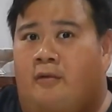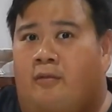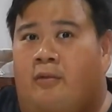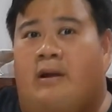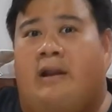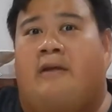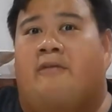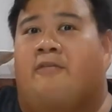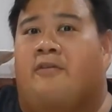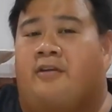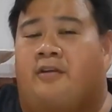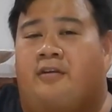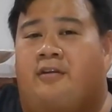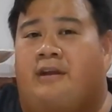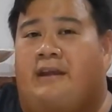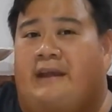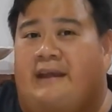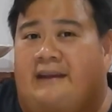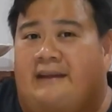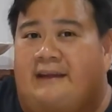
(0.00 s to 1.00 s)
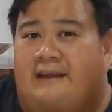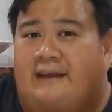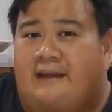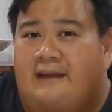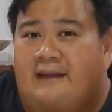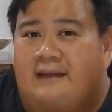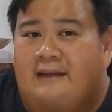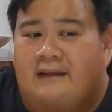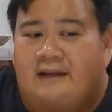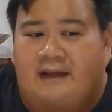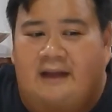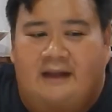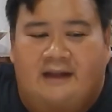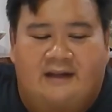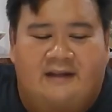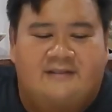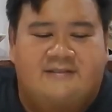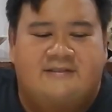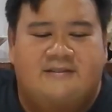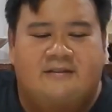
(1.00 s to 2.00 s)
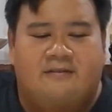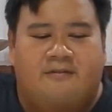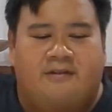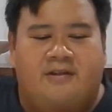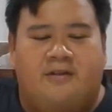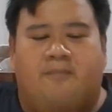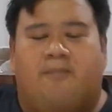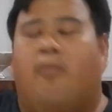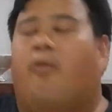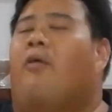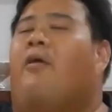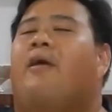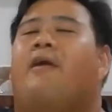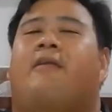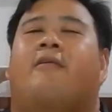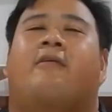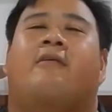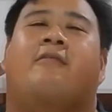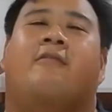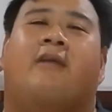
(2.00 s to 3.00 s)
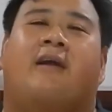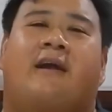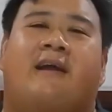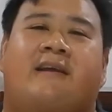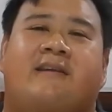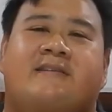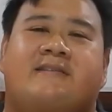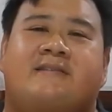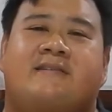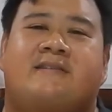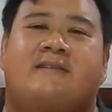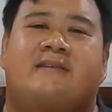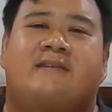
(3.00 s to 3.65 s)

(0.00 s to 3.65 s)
whatever you're eating, and it's when you pour it on rice,